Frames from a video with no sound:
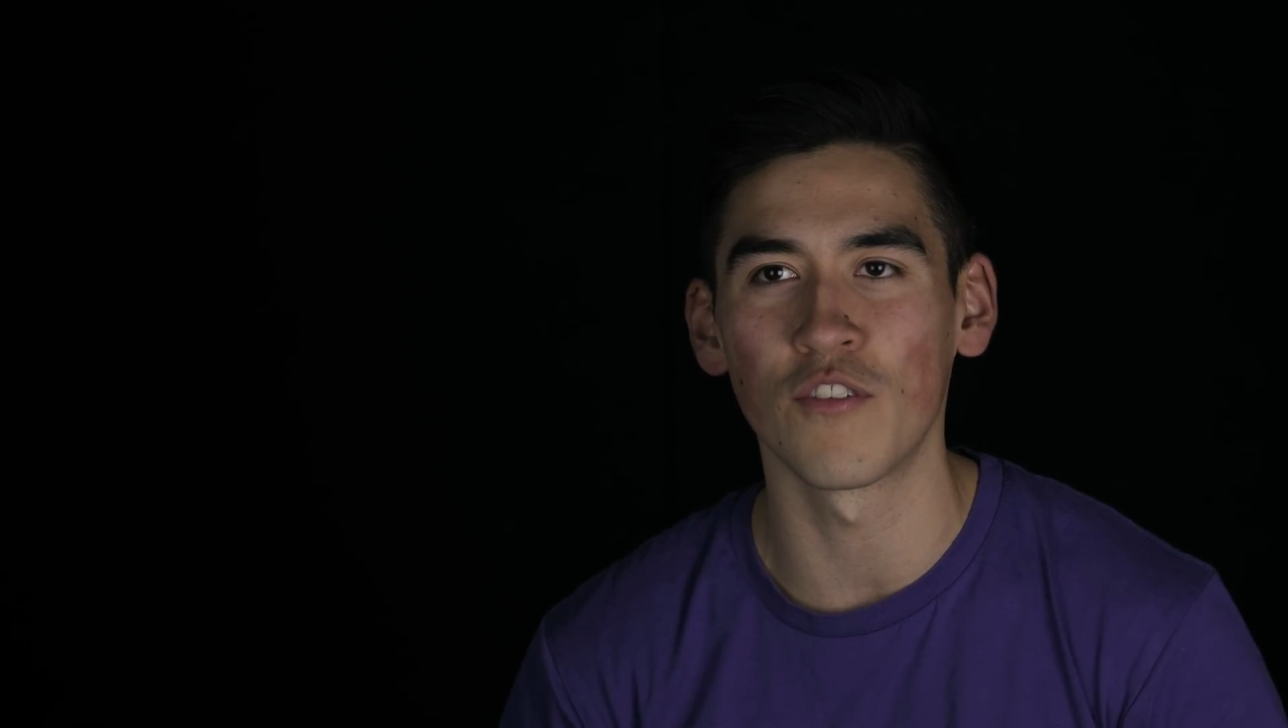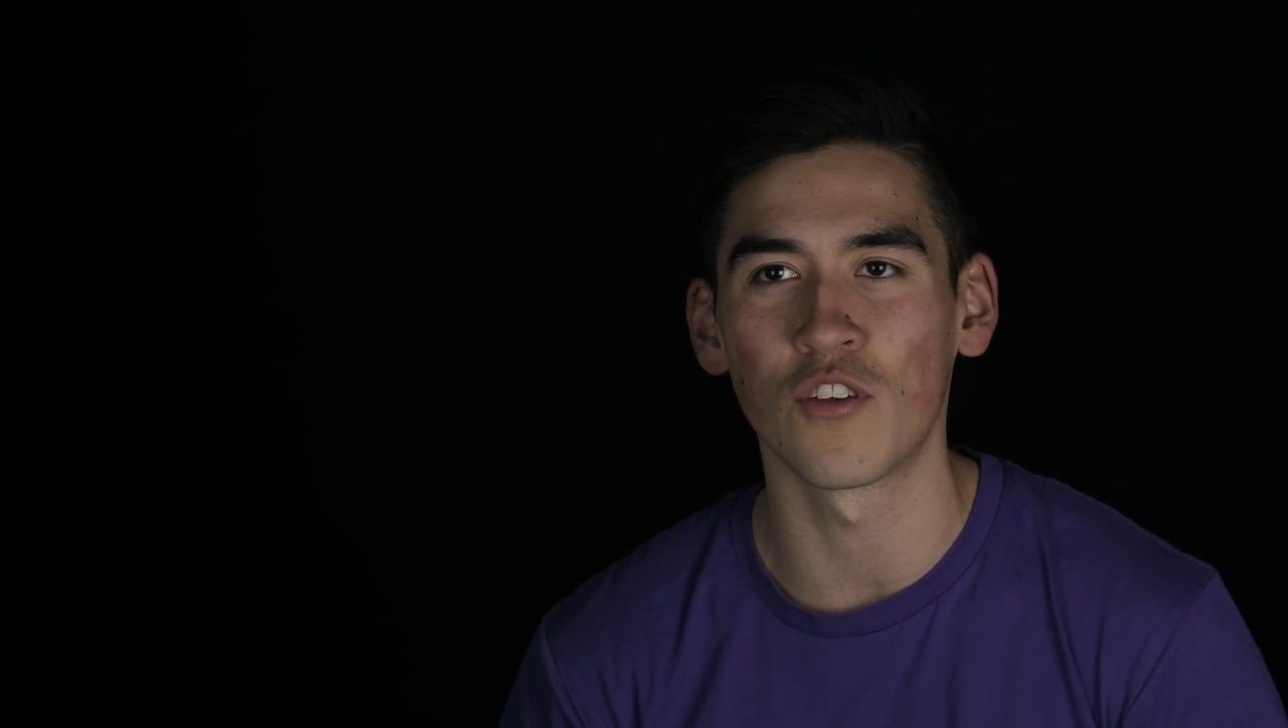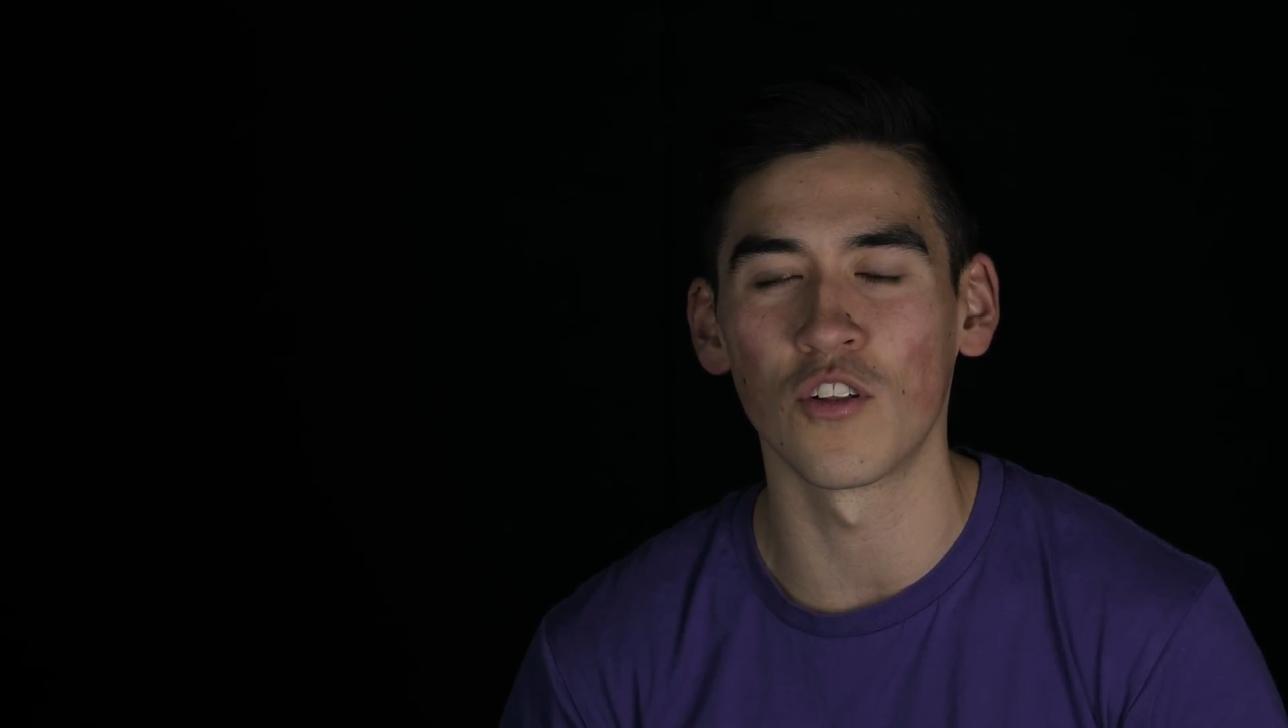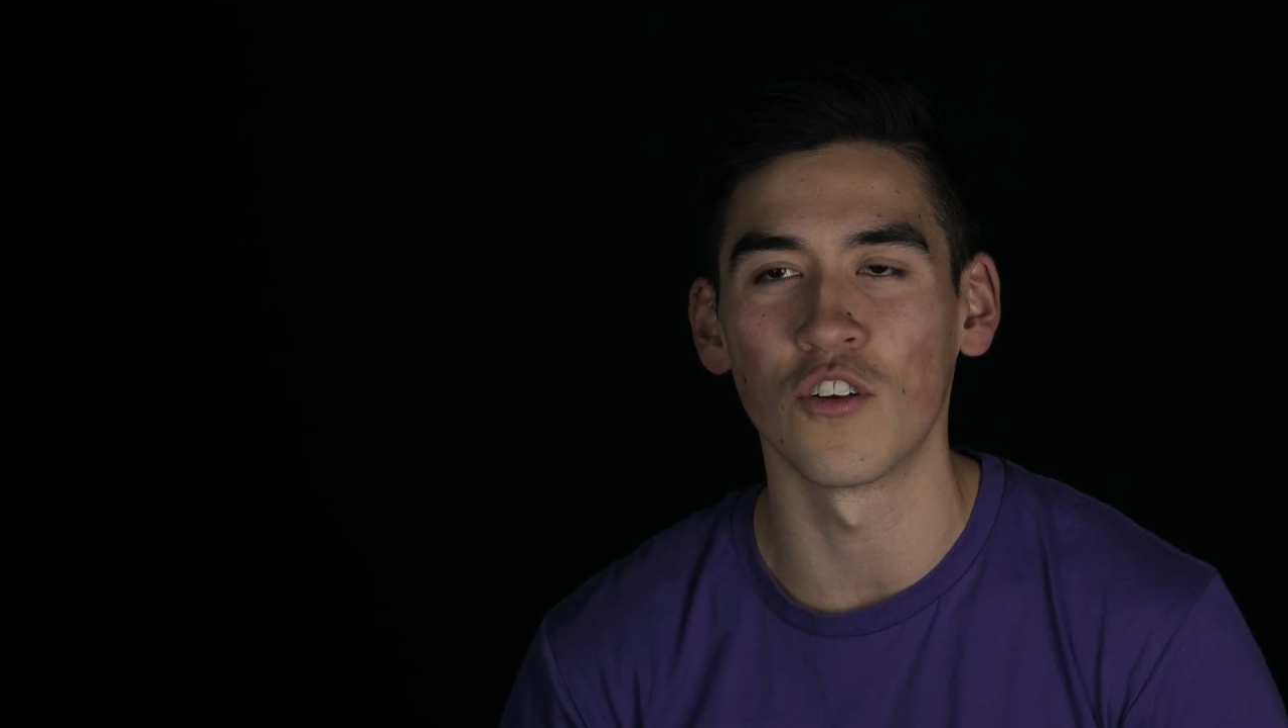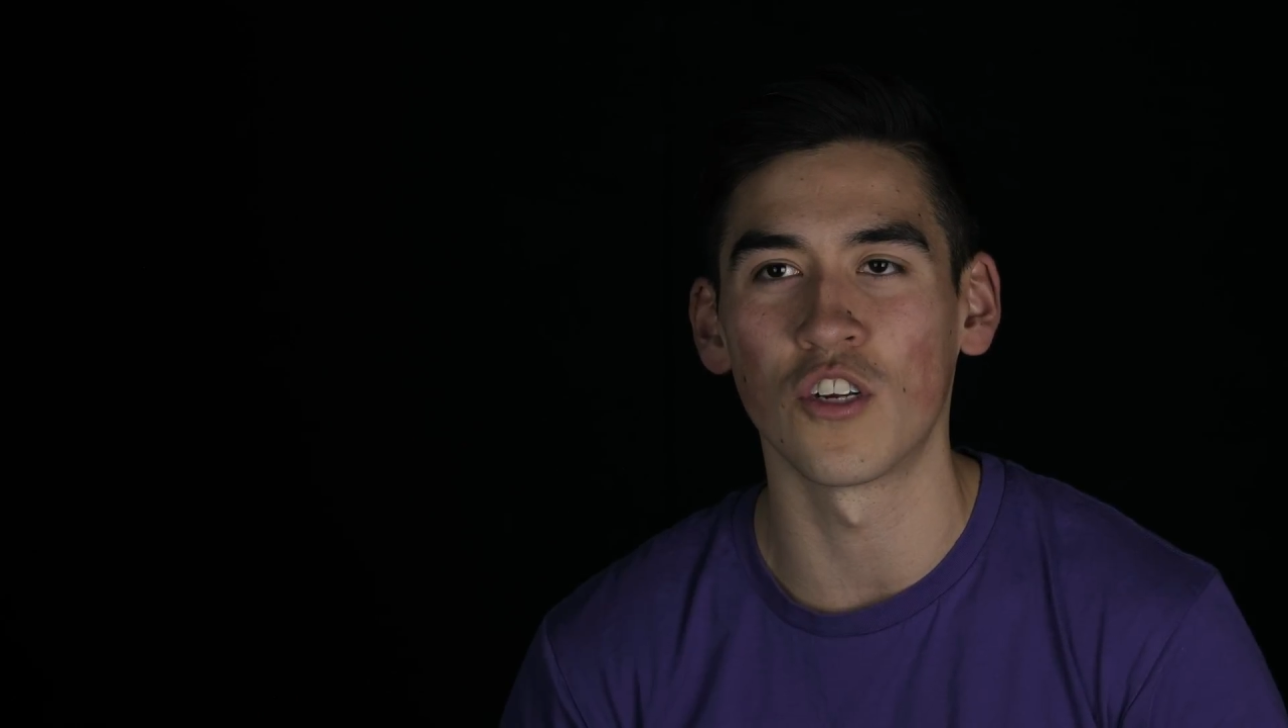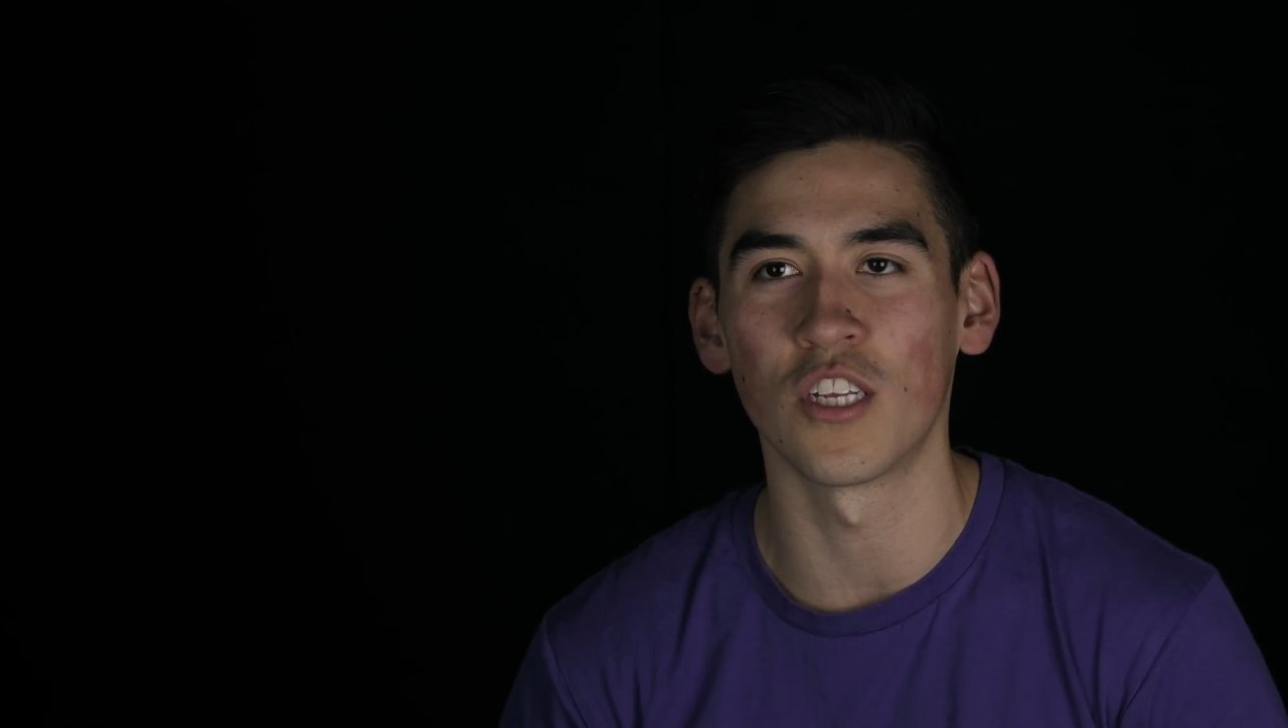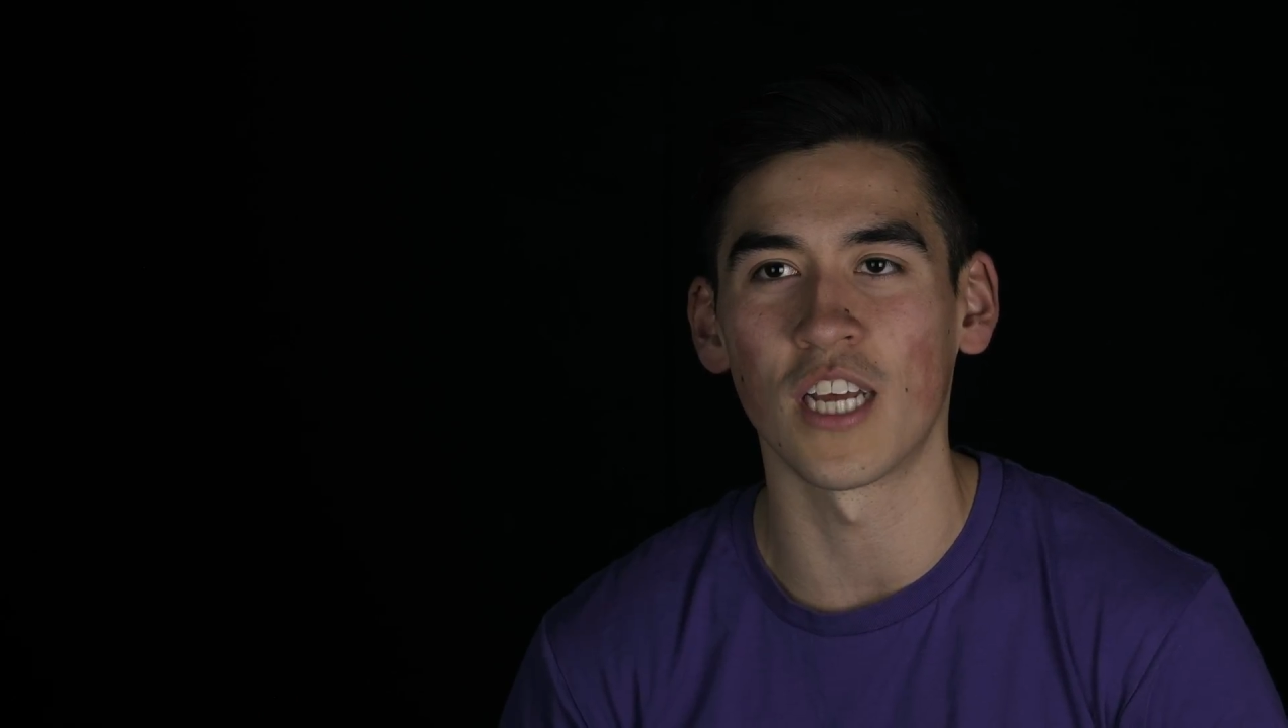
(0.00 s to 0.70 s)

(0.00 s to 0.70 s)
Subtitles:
solutions